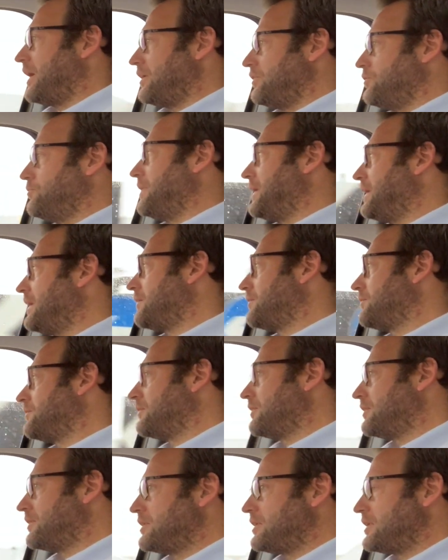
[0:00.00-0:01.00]
is better.
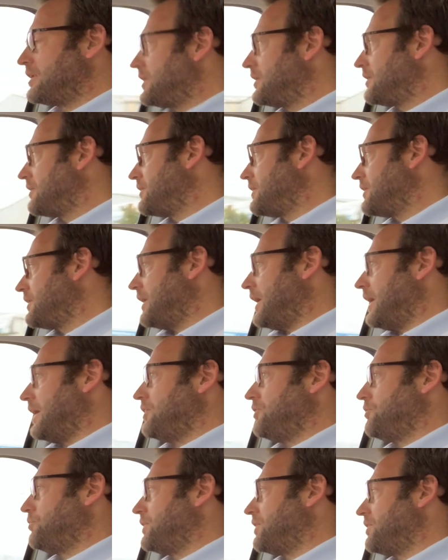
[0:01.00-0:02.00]
Yeah,
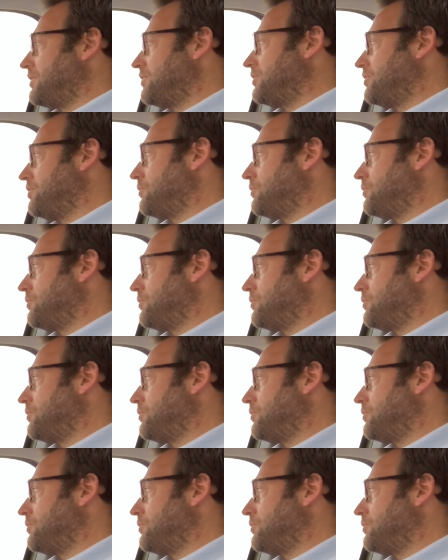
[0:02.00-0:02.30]
you